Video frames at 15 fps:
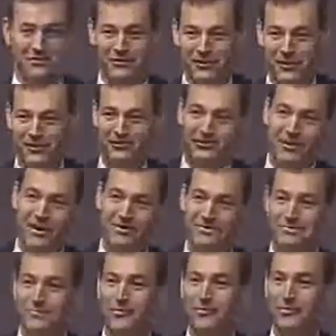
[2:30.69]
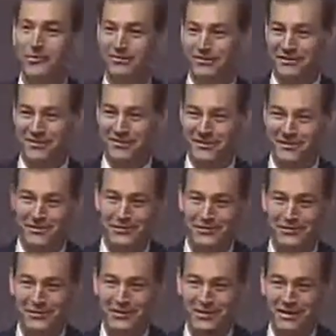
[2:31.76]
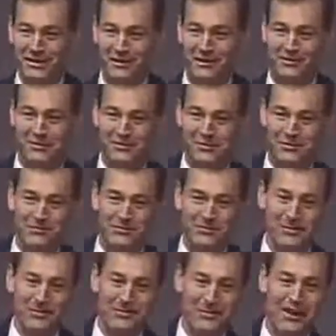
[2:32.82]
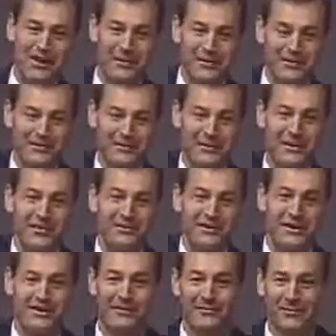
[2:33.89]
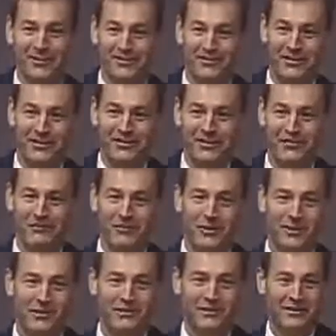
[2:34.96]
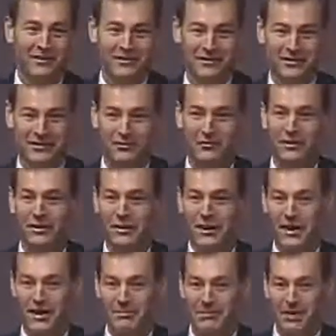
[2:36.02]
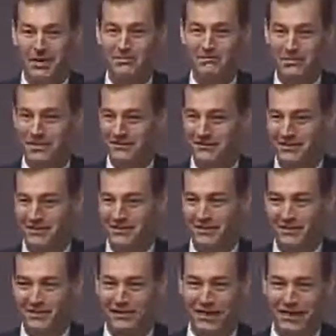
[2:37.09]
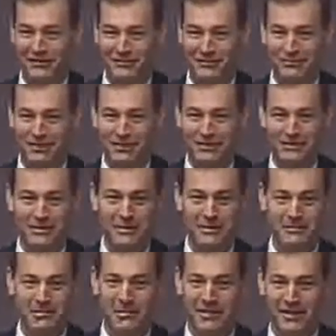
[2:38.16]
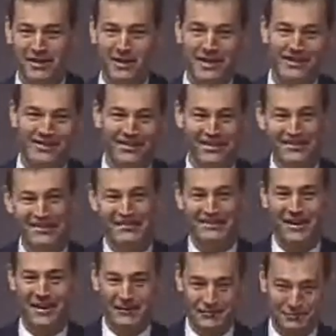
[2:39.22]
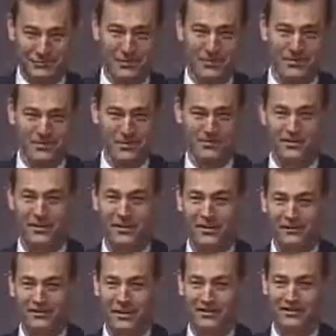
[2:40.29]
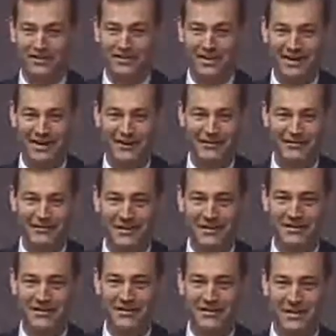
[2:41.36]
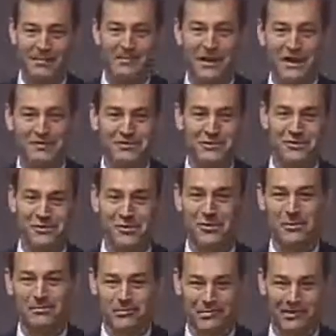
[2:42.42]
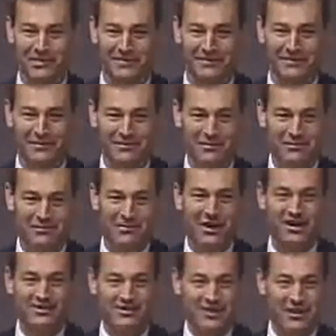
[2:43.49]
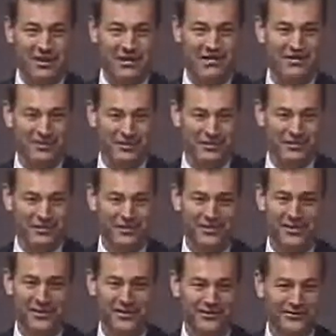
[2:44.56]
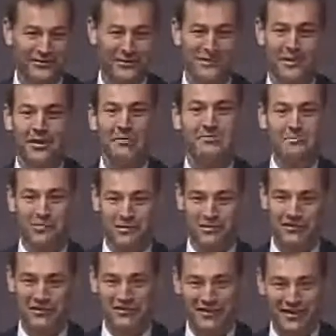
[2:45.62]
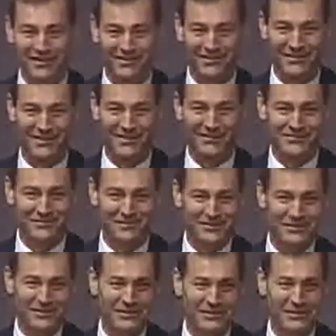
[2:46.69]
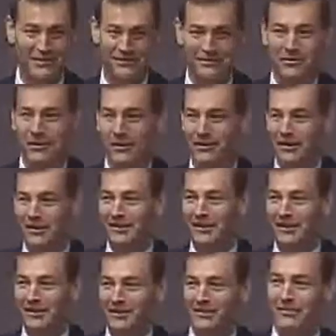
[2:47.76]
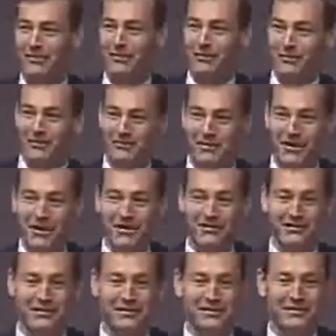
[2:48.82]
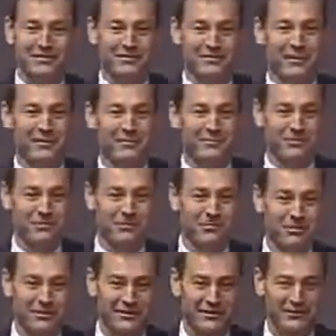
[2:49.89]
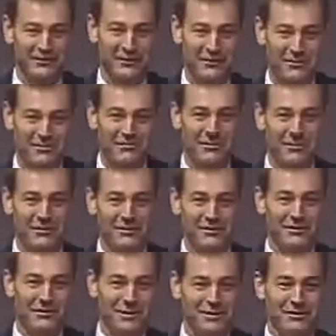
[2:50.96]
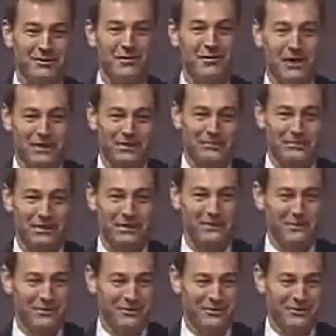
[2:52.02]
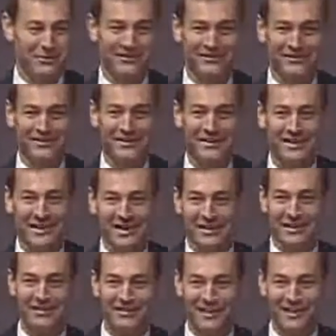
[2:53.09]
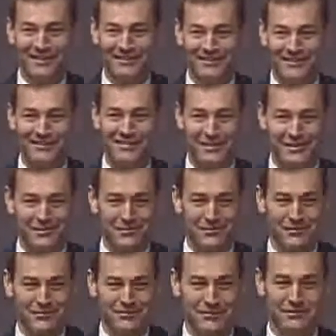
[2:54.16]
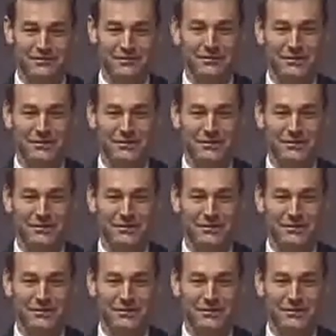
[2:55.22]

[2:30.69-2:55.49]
Well, now fast forward 2 years, and we seem the cycle has gone the other way. In fact, I've read 3 op-ed pieces in the last week pointing out this test, what I'm going to talk about today, as like a major culprit in rising healthcare costs and unproven technology. So, and I like giving the talk to this size group because rather than let you ask me questions, I like to ask you guys questions.